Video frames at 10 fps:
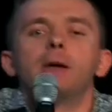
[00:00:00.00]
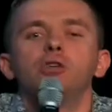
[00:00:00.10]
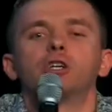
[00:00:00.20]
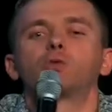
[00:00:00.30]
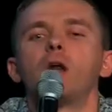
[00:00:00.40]
and you
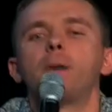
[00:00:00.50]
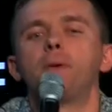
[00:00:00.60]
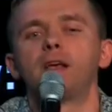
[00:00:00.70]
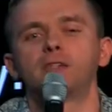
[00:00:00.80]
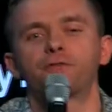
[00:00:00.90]
just want to
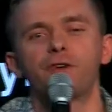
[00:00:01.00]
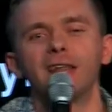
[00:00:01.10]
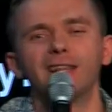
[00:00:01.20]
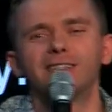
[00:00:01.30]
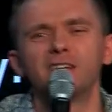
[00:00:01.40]
be his
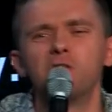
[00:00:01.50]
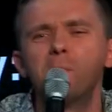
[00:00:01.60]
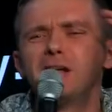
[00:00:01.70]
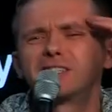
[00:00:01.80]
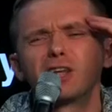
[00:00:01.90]
friend, listen, you
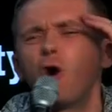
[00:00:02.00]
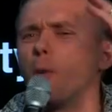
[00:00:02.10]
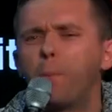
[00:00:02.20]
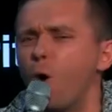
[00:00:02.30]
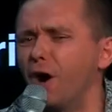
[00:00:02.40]
missed the whole
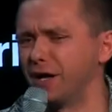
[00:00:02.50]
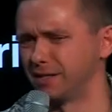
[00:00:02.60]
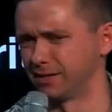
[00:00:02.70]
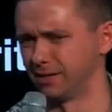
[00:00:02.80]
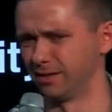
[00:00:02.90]

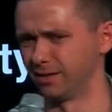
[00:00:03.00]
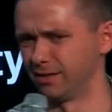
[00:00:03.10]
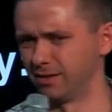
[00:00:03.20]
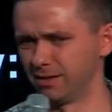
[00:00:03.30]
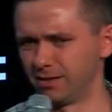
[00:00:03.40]
point.
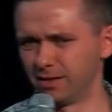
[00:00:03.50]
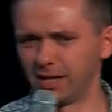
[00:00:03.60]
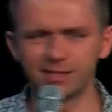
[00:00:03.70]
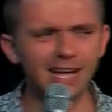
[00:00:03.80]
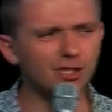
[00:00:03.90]

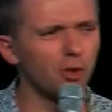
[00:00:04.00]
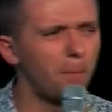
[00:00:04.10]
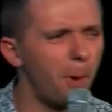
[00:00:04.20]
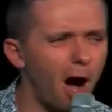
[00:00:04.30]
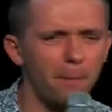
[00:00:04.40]
He's not your
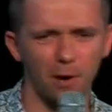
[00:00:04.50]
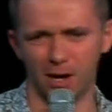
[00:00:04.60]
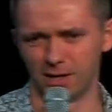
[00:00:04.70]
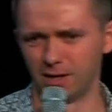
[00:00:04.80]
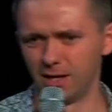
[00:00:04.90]

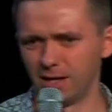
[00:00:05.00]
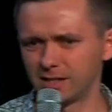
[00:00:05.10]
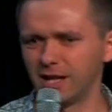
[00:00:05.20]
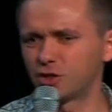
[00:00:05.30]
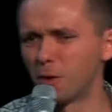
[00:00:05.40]
papa.
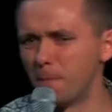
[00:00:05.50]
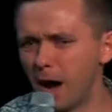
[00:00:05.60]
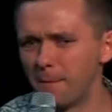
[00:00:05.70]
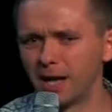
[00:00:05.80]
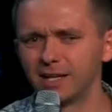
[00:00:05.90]
He's not your
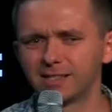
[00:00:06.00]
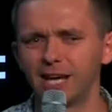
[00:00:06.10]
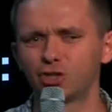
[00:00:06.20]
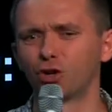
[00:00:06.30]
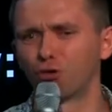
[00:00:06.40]
mama, and he's
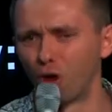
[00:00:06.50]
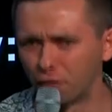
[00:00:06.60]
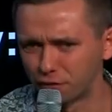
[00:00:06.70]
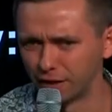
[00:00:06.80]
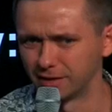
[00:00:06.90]
not your
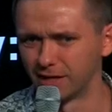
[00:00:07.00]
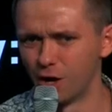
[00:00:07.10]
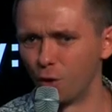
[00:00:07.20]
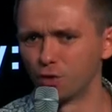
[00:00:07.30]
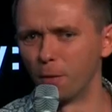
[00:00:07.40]
girlfriend
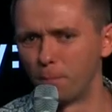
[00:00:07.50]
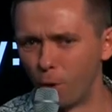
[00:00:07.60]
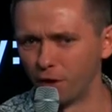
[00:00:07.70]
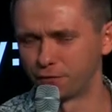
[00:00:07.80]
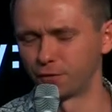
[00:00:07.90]
or your
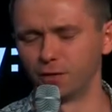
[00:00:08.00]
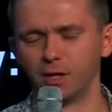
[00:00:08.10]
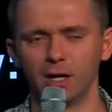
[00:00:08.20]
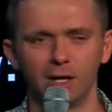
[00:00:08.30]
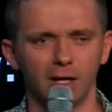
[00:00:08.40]
boyfriend
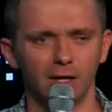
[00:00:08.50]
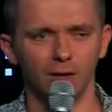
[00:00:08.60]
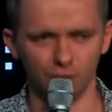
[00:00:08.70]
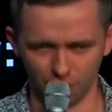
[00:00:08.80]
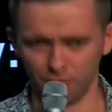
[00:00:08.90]

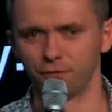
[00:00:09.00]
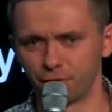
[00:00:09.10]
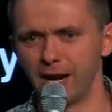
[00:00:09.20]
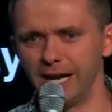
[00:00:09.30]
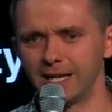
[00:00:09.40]
or your
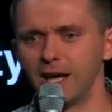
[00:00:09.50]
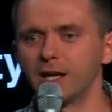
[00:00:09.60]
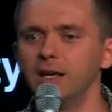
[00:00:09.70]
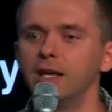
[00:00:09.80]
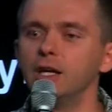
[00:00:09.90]
friend.
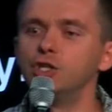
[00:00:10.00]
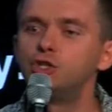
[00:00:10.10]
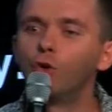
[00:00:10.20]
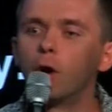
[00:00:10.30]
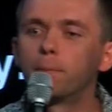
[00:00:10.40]
He
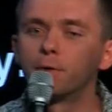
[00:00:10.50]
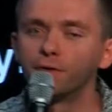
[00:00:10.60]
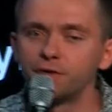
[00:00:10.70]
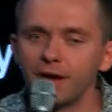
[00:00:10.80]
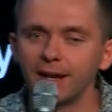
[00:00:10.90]
is your
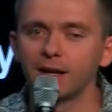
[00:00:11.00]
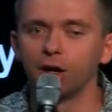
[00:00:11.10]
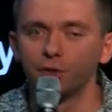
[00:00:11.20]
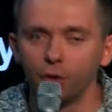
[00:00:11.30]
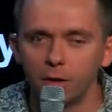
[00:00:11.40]
prophetic
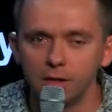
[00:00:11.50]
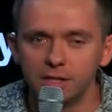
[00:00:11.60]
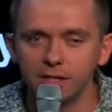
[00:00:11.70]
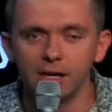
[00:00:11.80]
authority.